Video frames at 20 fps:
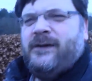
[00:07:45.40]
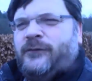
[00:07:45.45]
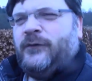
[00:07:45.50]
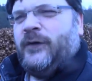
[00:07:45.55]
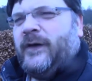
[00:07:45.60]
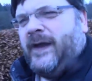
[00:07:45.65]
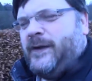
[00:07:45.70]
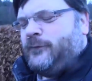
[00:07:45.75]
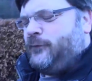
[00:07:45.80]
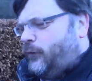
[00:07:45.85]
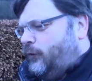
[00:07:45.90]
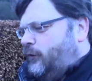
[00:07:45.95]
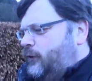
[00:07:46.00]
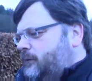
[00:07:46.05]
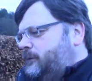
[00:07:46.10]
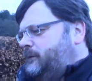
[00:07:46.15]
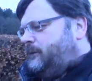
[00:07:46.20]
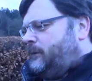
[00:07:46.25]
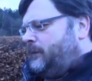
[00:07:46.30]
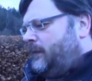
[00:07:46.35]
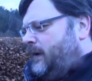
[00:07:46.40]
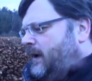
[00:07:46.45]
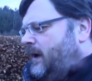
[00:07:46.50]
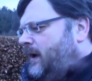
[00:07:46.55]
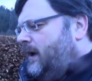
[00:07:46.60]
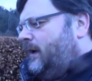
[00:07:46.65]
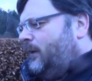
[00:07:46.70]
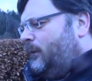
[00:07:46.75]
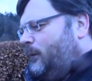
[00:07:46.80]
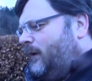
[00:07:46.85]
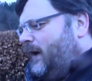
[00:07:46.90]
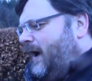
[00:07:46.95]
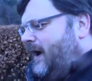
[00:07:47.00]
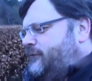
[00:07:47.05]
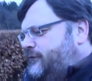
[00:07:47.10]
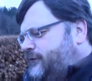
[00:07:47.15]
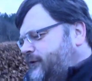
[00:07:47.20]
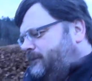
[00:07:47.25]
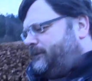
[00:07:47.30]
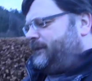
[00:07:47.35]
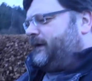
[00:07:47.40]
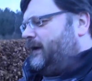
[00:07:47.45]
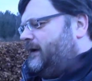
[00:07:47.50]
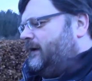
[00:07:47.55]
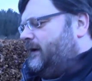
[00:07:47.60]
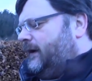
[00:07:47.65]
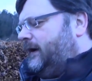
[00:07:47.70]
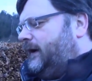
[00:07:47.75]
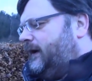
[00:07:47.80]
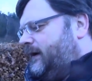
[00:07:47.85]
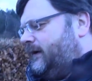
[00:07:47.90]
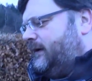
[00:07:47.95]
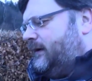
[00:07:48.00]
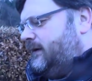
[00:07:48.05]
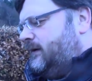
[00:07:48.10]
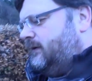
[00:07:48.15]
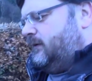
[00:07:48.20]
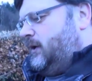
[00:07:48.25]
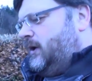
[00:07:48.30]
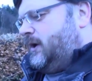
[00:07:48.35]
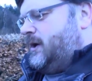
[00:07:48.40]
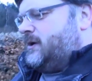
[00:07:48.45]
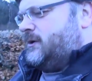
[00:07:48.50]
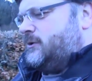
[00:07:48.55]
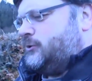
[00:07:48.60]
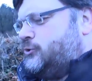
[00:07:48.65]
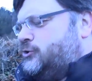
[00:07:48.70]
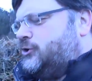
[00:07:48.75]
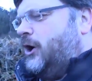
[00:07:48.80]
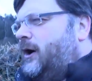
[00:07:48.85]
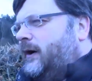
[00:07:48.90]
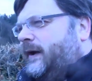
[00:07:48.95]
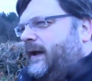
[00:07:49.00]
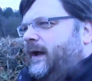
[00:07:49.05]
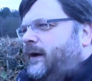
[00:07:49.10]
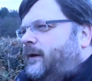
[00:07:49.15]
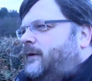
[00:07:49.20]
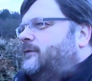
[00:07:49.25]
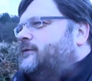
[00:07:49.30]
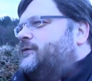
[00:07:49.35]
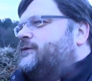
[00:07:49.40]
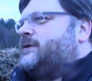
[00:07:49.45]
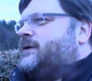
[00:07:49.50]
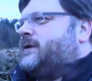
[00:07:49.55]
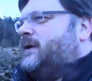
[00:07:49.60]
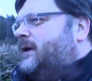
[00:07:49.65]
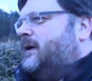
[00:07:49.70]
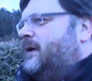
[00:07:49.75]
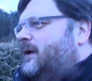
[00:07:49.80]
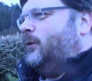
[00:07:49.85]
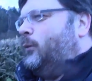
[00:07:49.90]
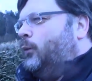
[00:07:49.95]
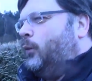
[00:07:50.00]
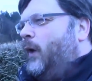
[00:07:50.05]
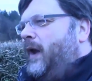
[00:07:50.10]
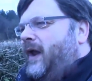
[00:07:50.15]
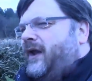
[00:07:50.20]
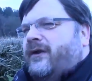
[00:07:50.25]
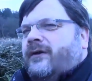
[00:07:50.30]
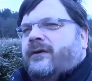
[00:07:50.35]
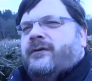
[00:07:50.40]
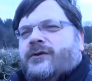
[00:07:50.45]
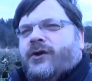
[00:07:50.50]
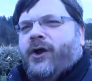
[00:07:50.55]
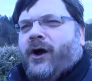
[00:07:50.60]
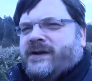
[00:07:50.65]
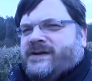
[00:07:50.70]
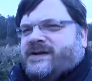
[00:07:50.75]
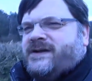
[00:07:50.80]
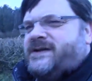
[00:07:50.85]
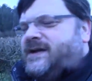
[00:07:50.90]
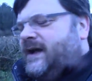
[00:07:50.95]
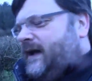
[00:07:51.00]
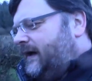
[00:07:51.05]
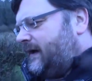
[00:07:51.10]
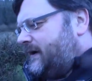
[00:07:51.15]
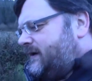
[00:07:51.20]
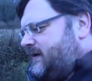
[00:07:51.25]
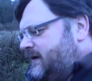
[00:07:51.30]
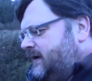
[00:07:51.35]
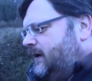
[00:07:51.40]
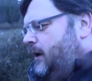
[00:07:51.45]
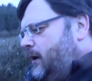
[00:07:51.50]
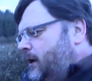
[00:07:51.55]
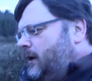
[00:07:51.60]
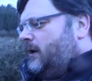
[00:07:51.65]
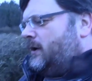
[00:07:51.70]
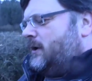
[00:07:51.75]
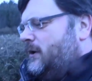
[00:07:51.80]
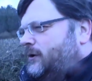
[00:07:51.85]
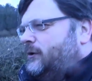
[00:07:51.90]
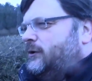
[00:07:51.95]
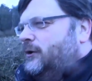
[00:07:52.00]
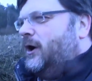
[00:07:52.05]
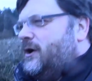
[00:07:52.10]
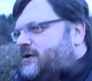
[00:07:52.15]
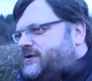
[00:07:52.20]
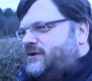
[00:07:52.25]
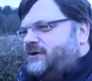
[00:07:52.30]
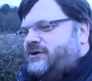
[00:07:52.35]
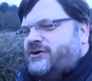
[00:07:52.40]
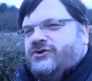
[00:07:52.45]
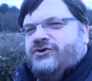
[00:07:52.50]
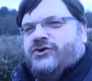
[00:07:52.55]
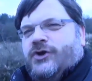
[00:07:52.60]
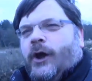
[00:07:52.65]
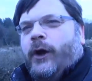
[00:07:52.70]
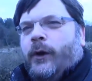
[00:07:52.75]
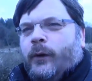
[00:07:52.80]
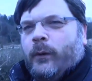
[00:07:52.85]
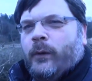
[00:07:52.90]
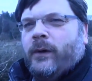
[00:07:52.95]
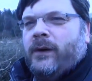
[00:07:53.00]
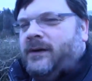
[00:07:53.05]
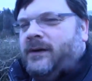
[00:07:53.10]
for their forum will have something like Dark Elves win 96, losses 2.